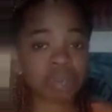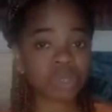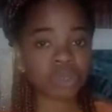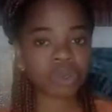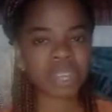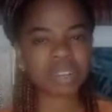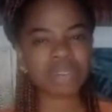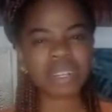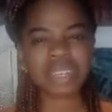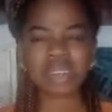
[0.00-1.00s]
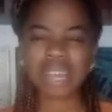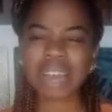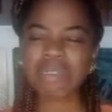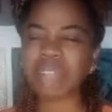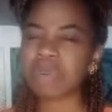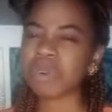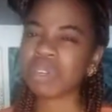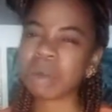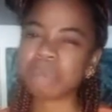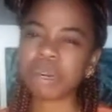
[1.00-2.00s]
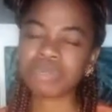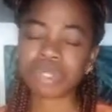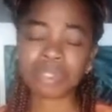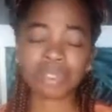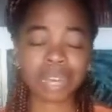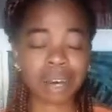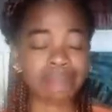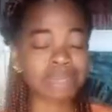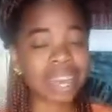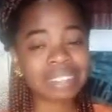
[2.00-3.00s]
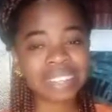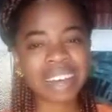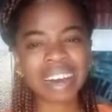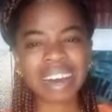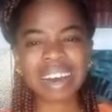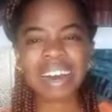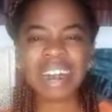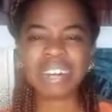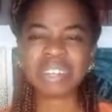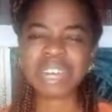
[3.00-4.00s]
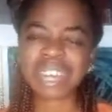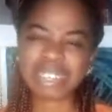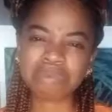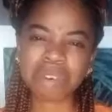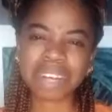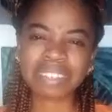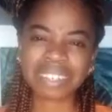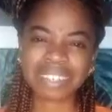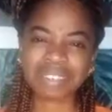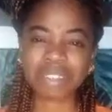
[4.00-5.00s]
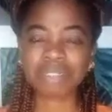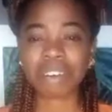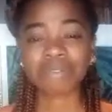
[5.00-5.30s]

episode and wonder, okay, how will I be going about with lighter? How do I get matches? What if I